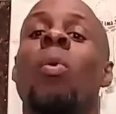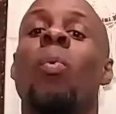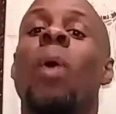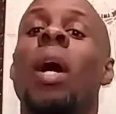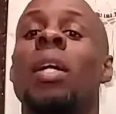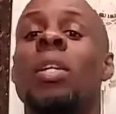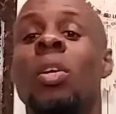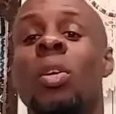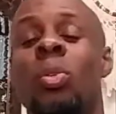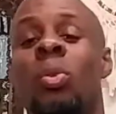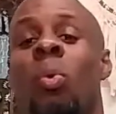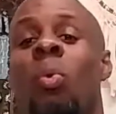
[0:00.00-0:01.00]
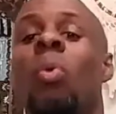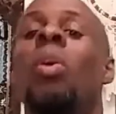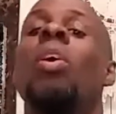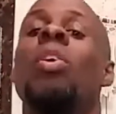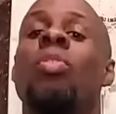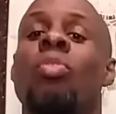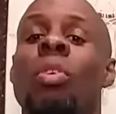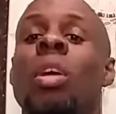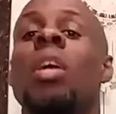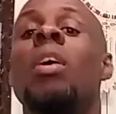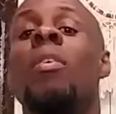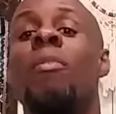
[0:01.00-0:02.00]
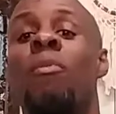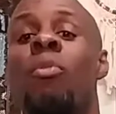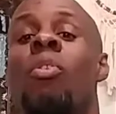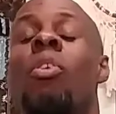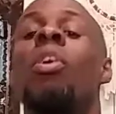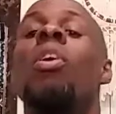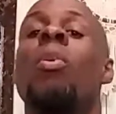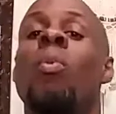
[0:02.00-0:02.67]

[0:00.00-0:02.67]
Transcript: 1, 2, 3, 4.